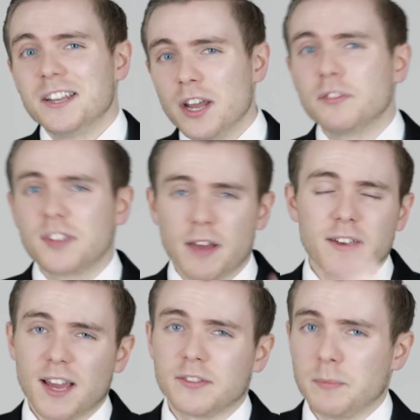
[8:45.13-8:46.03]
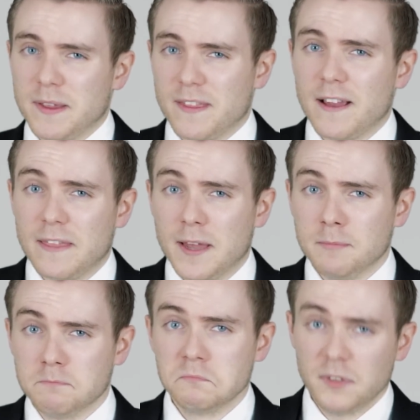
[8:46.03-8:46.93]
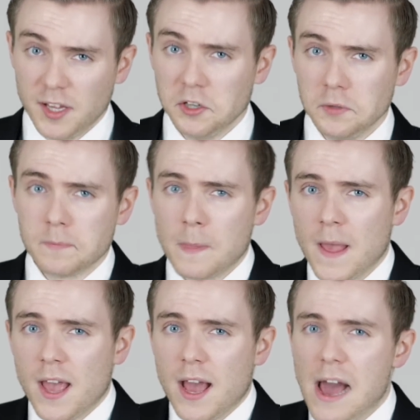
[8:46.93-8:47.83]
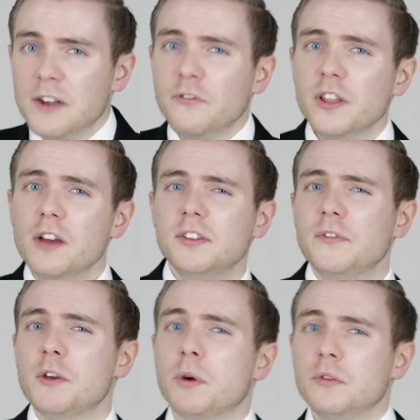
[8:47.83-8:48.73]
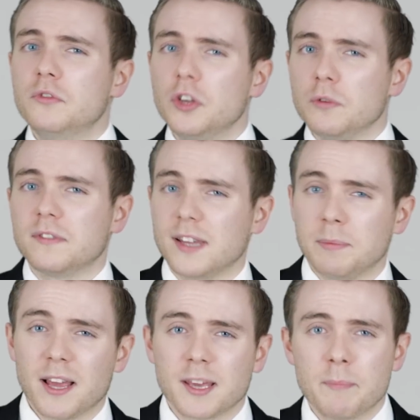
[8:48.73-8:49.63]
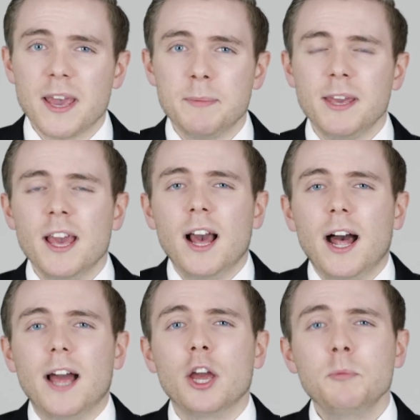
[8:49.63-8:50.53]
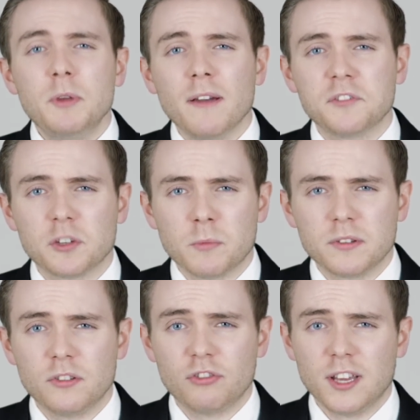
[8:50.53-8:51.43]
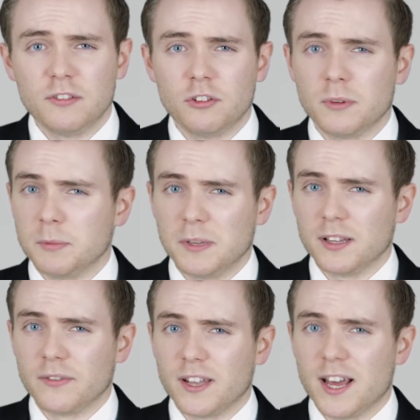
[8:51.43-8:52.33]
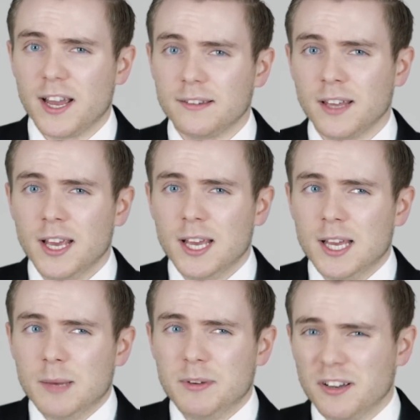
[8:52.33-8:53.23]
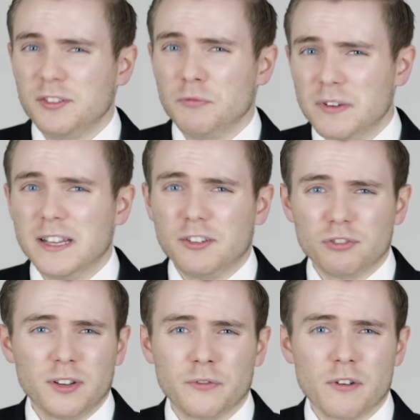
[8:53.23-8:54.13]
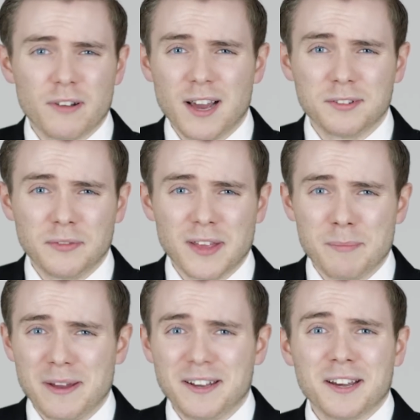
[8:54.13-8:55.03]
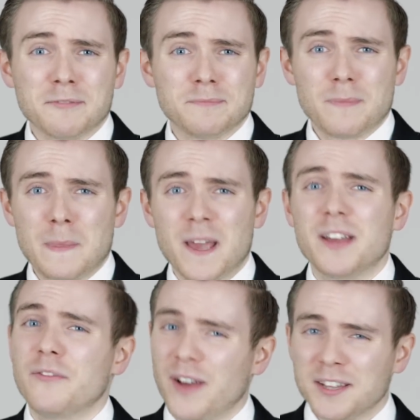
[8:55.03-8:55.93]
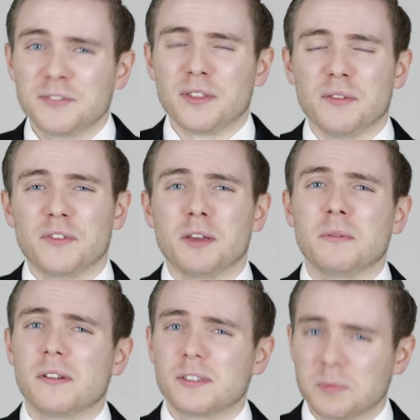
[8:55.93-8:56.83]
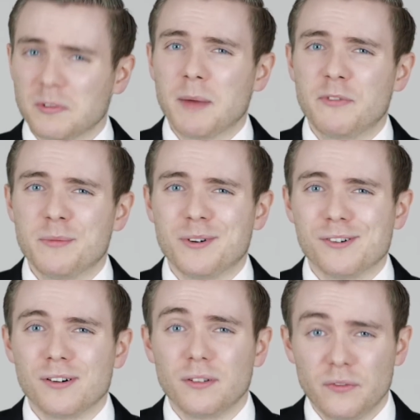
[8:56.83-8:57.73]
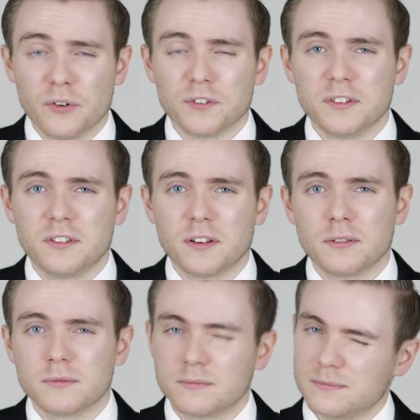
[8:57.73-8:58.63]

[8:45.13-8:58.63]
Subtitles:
No staring after midnight then. Deal? And for those of you who do sleep like a baby, I hope you have someone to change you in the middle of the night, because you really should have grown out of that by now. Thanks for the view, subscribe for more, 42.